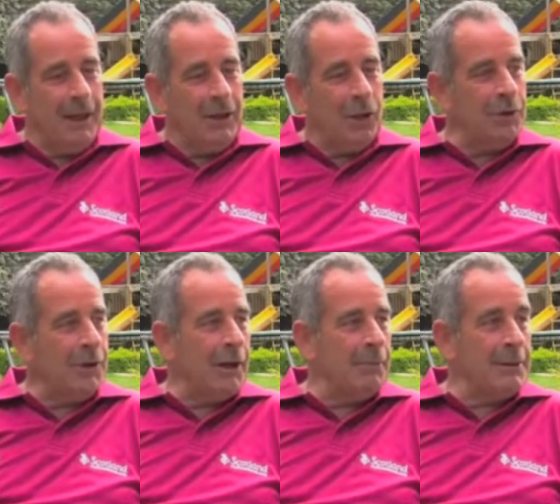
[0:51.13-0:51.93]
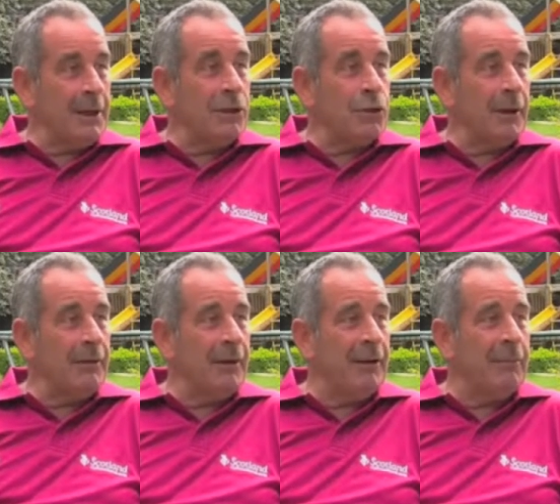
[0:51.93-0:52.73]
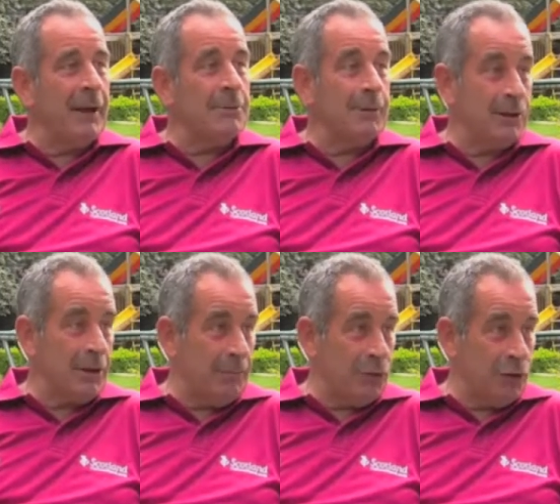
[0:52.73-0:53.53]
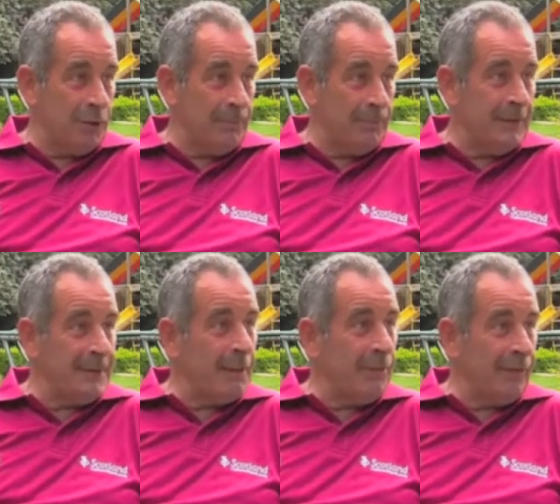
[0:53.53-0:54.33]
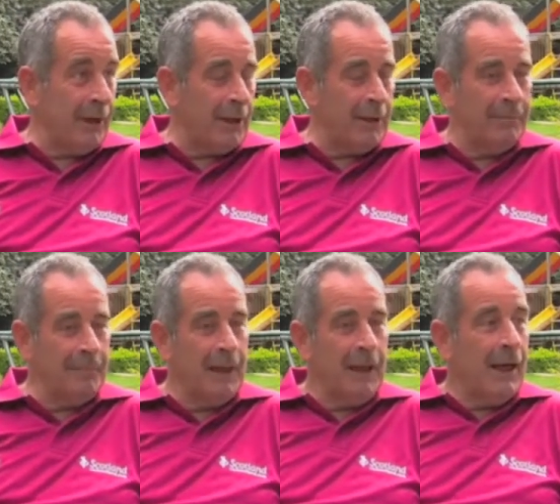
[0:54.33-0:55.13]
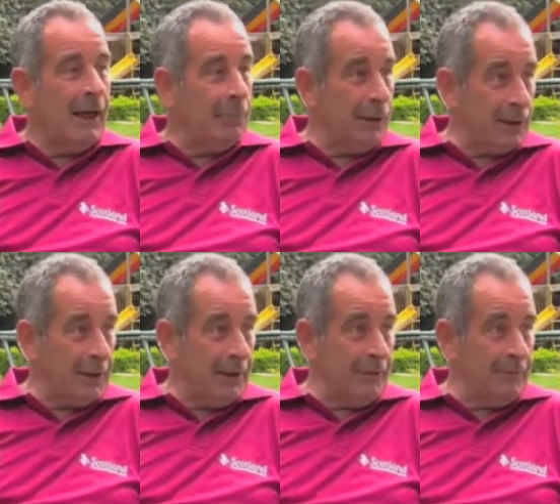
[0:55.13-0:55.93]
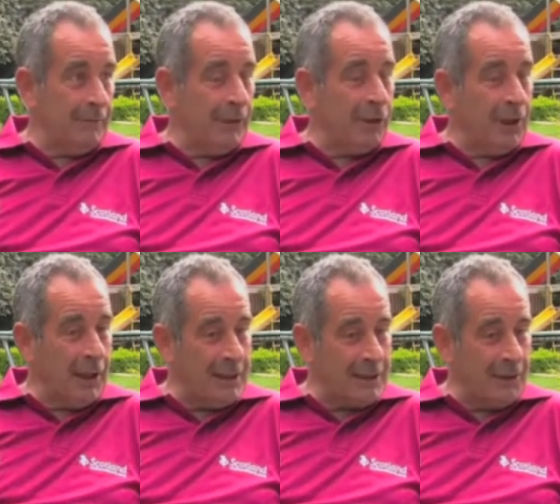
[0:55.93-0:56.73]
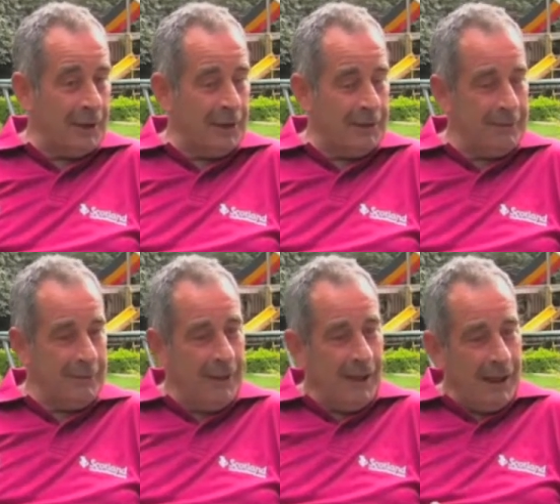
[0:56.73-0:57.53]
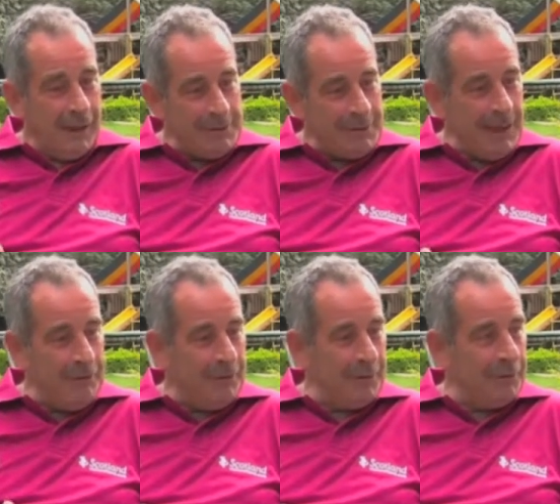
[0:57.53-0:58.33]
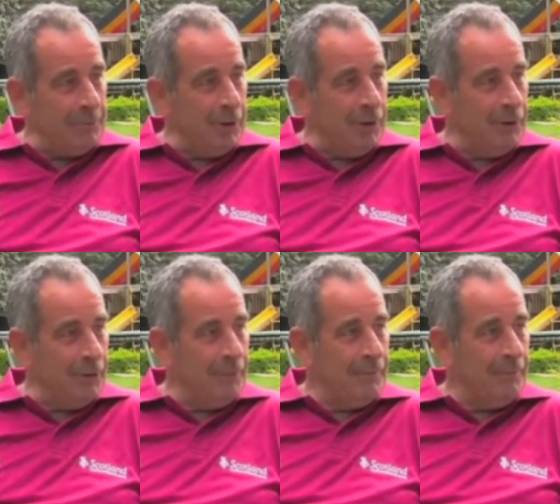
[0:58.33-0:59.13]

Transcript: Lord Derby's under 25 match play championship, the semi-final at Birkdale and on the last green I was 10 feet from the hole